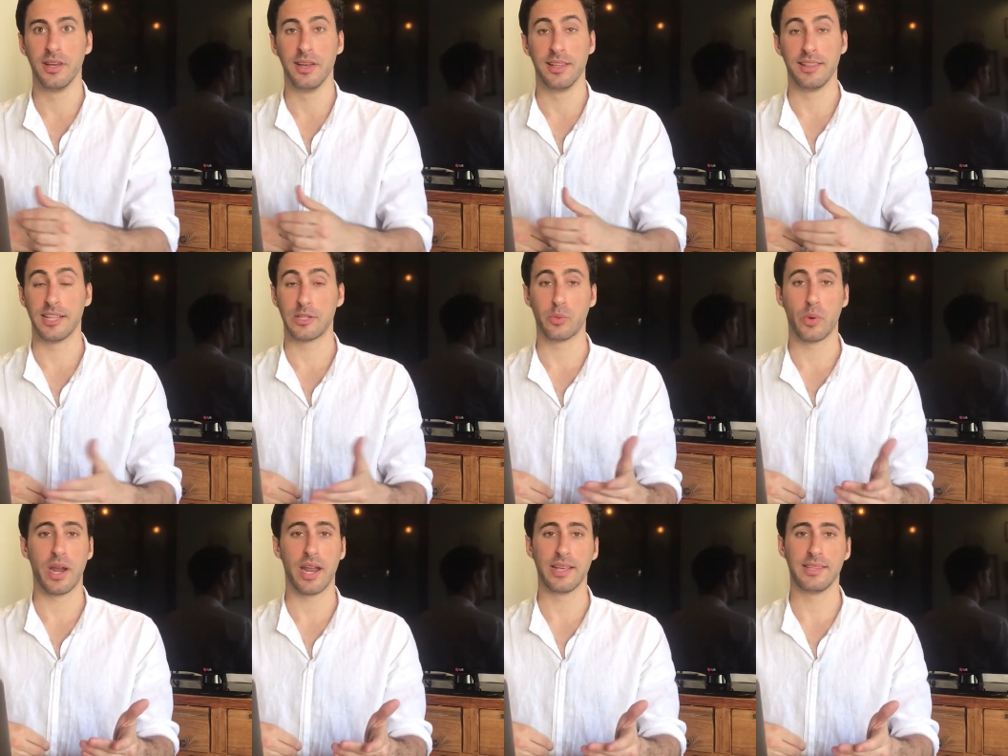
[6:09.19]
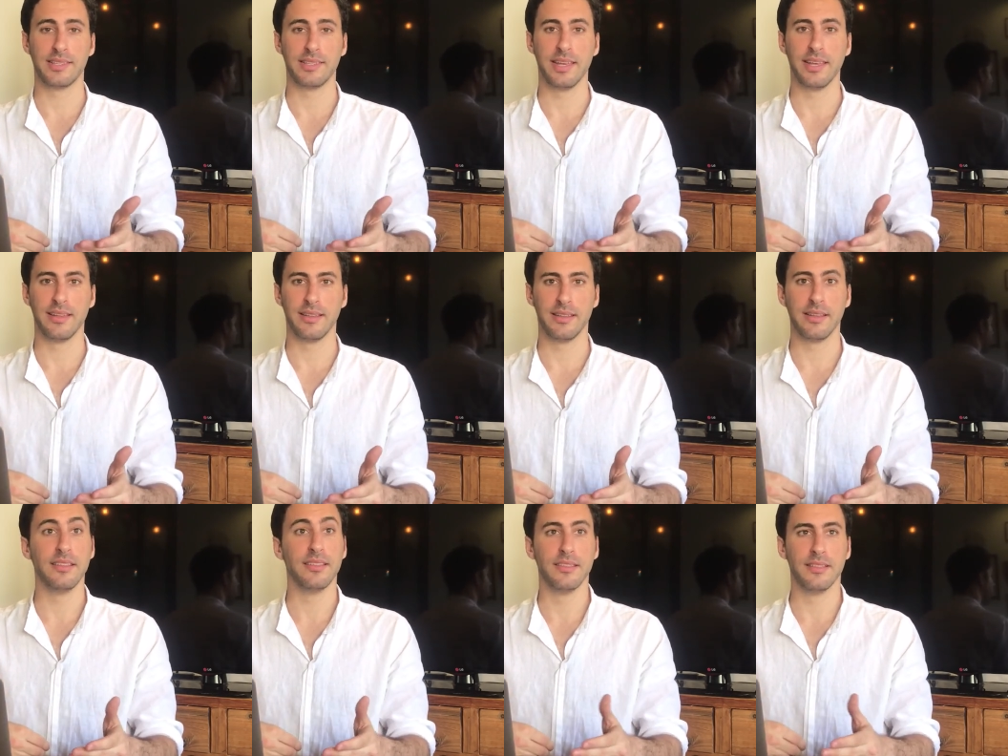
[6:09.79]
And that's what I see,
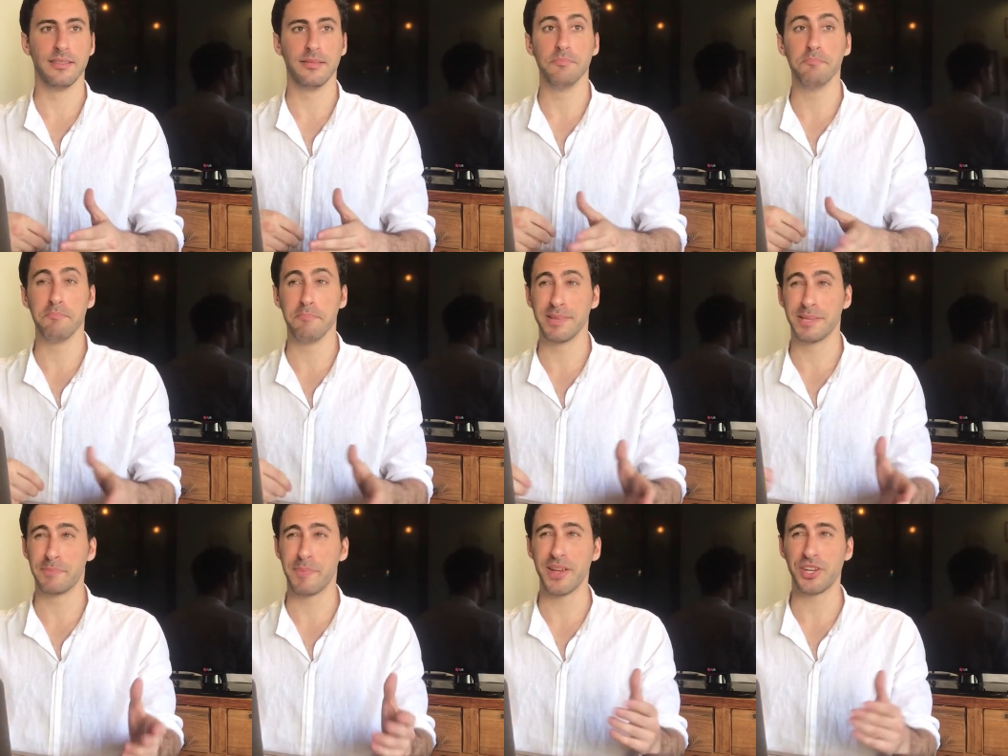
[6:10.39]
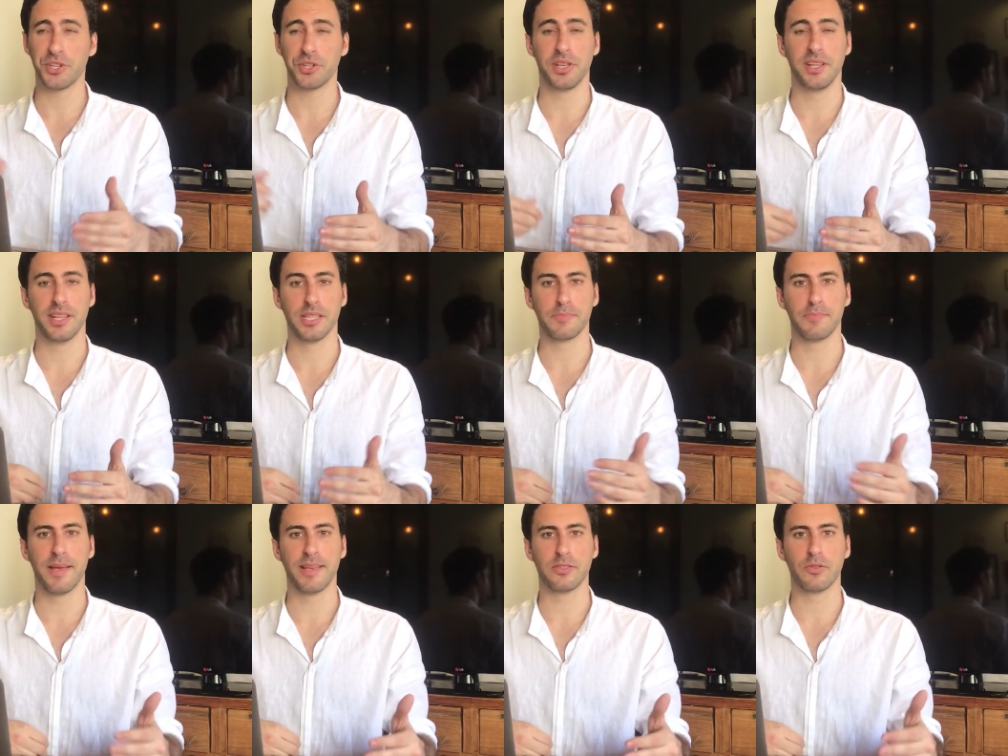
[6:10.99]
in, especially in the
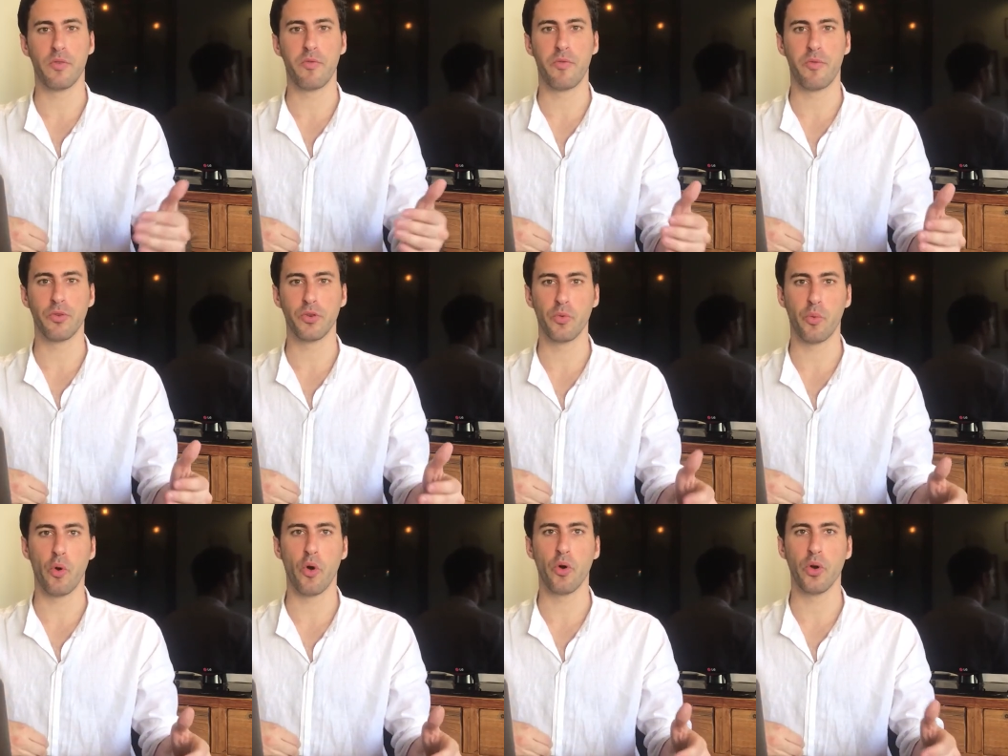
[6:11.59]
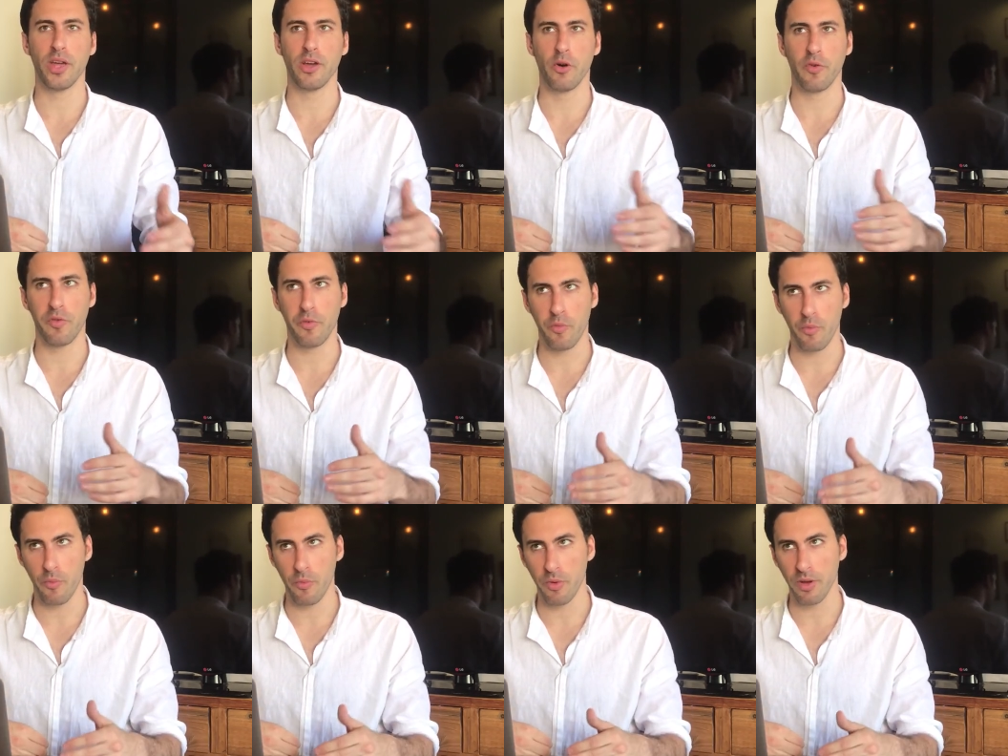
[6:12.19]
space of growing,
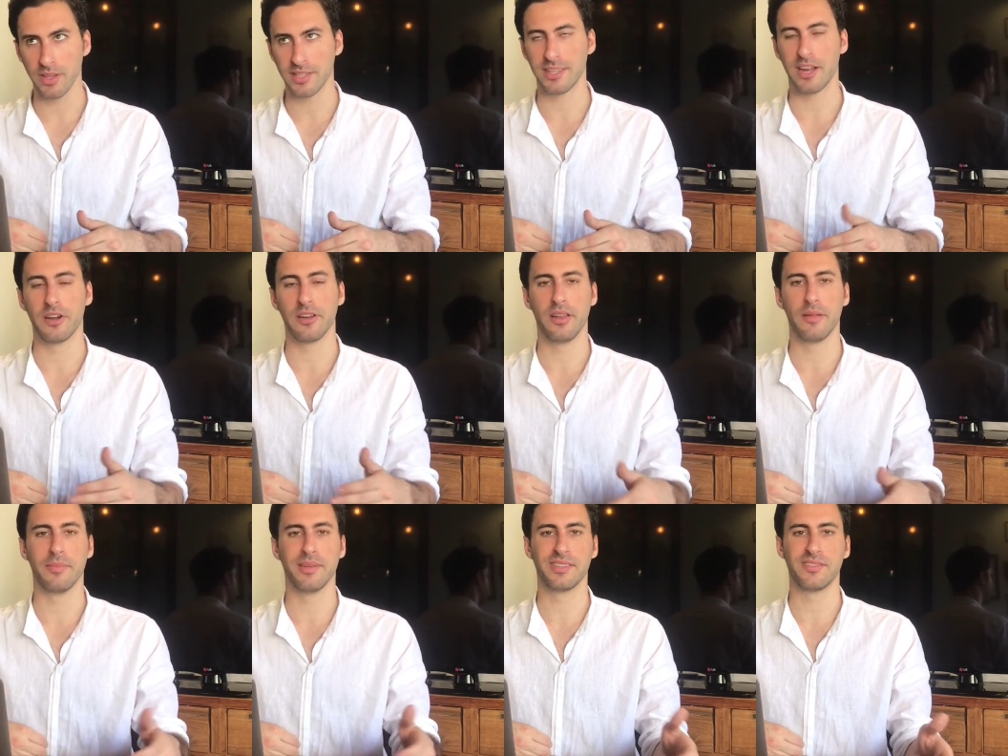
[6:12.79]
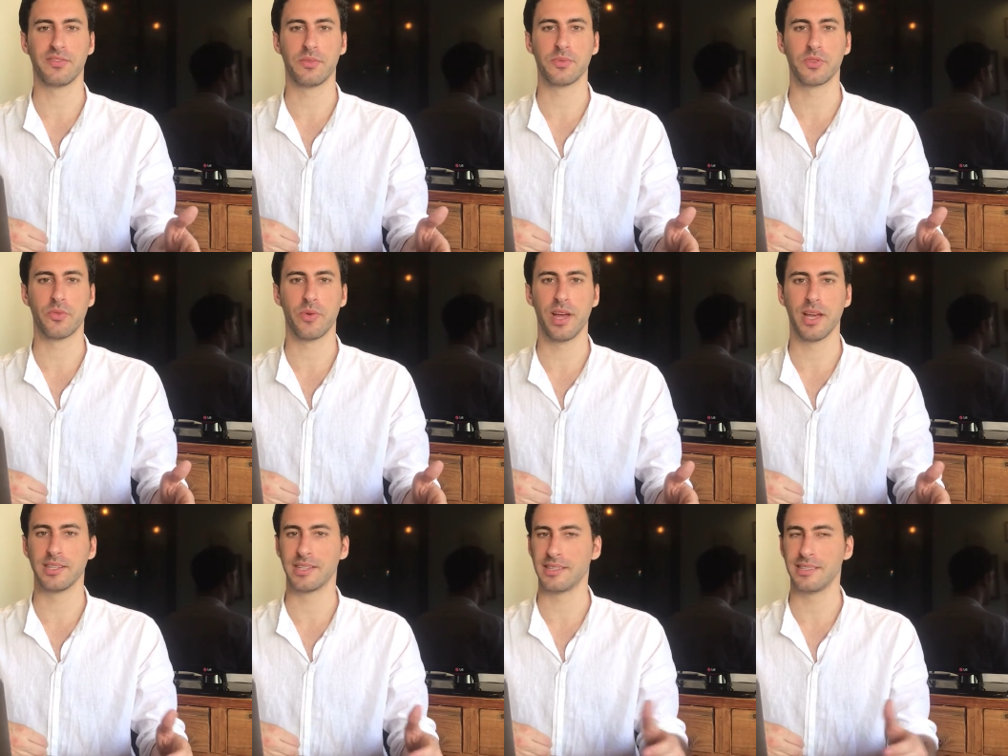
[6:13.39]
of starting a business from
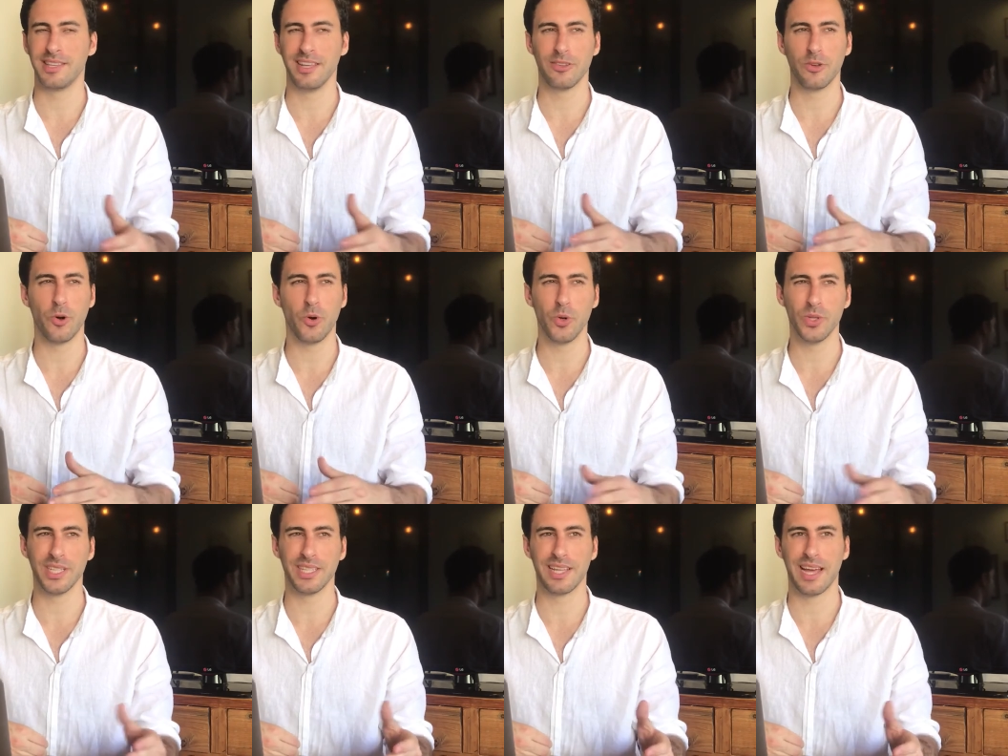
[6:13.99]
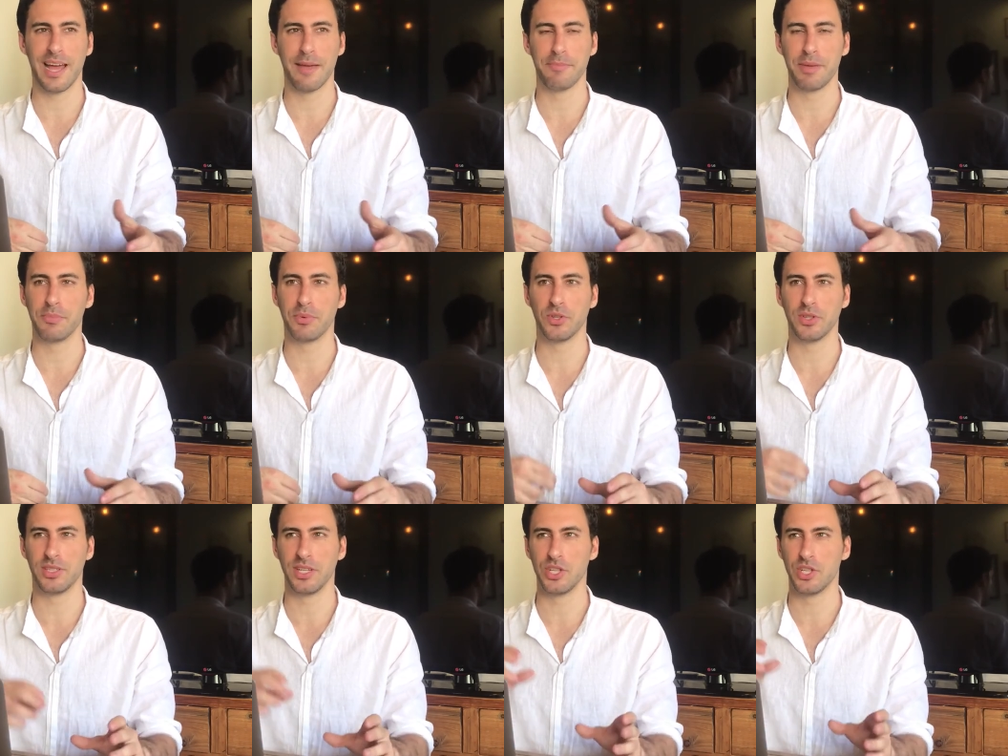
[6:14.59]
scratch. I see it all the time.
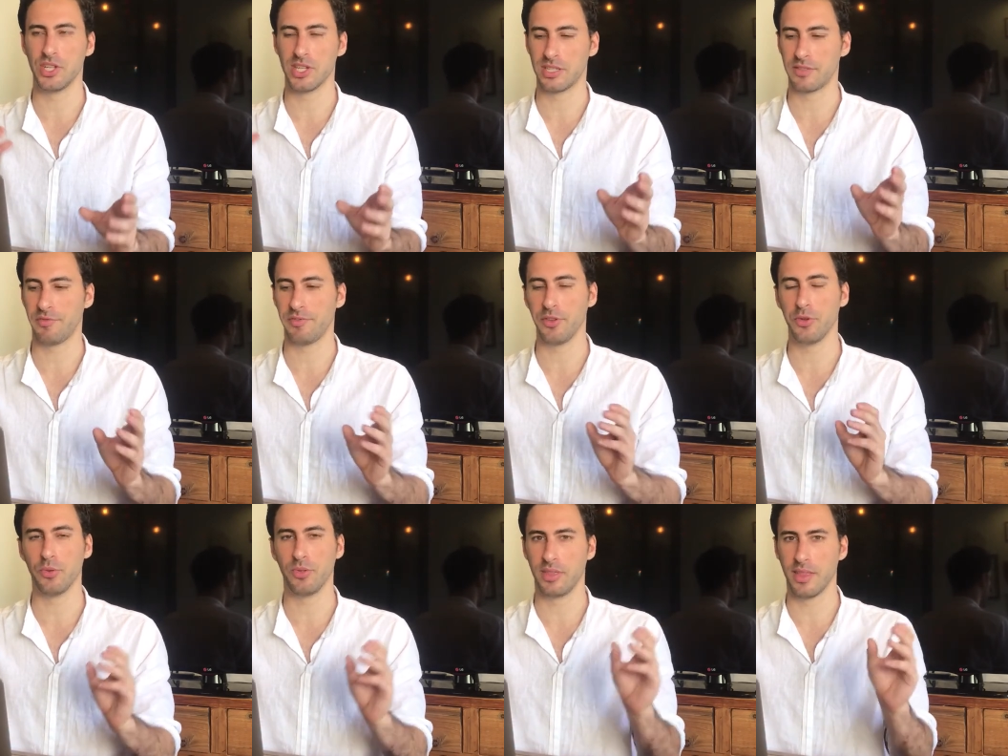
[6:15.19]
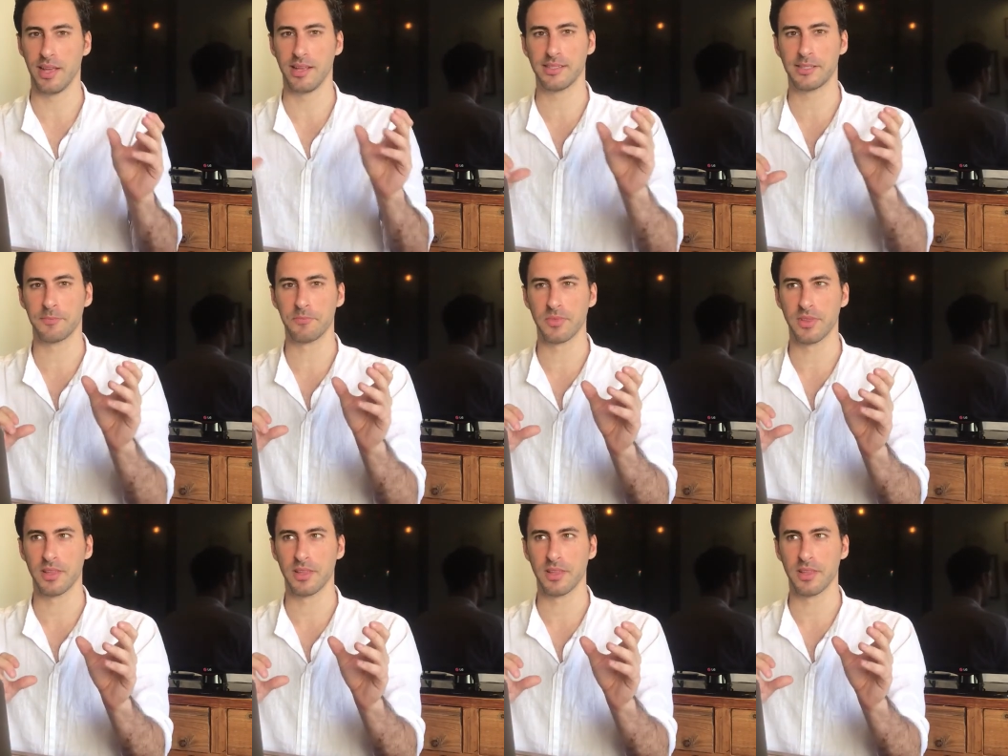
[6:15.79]
People teach just few things